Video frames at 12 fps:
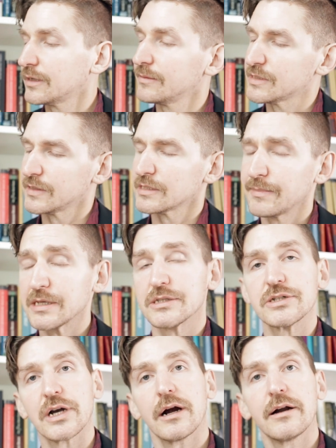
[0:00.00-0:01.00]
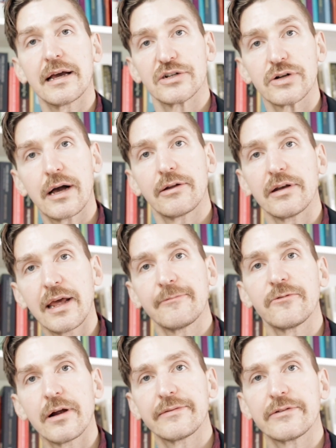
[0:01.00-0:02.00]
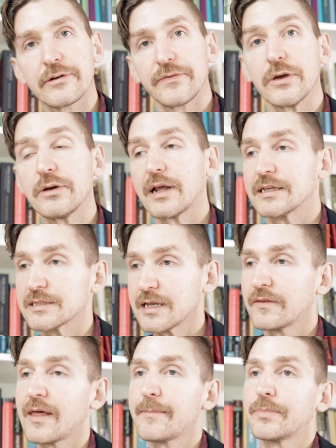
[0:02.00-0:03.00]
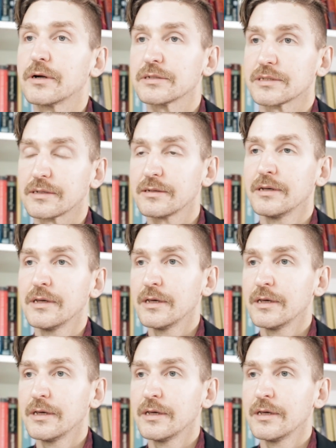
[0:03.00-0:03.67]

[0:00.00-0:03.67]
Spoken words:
their names in this mason jar, and I draw out a name for every review, and I send that person,